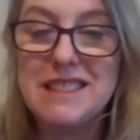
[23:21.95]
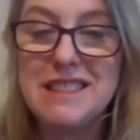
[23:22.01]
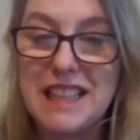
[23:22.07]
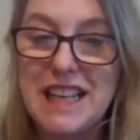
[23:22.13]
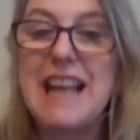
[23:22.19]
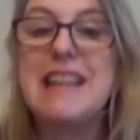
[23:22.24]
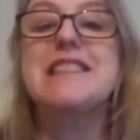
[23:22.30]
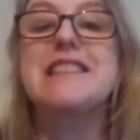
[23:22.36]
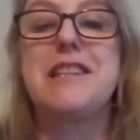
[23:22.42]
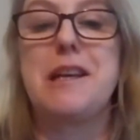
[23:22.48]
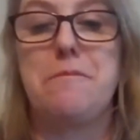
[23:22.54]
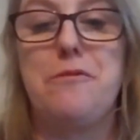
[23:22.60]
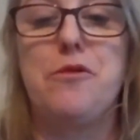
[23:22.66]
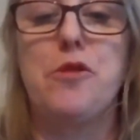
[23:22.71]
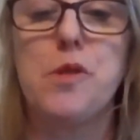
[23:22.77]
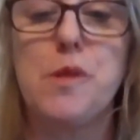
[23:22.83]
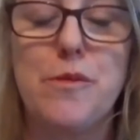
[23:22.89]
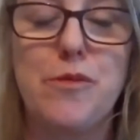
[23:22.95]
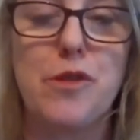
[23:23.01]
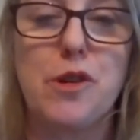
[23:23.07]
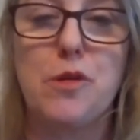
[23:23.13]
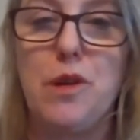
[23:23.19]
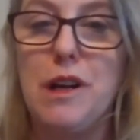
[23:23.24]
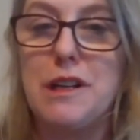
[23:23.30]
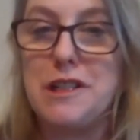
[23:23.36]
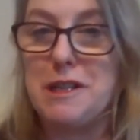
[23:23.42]
the next step forward for
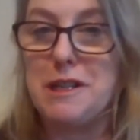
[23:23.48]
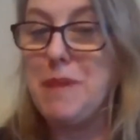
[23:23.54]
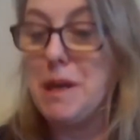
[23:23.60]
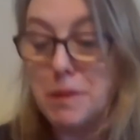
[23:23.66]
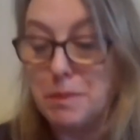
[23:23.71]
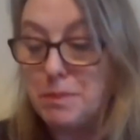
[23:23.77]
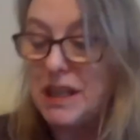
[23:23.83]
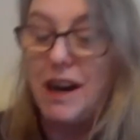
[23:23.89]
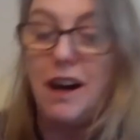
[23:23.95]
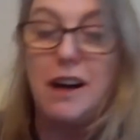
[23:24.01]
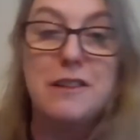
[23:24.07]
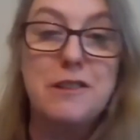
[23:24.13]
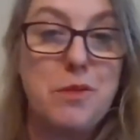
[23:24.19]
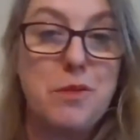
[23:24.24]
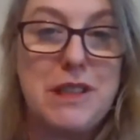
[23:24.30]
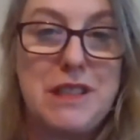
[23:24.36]
equality, maybe beyond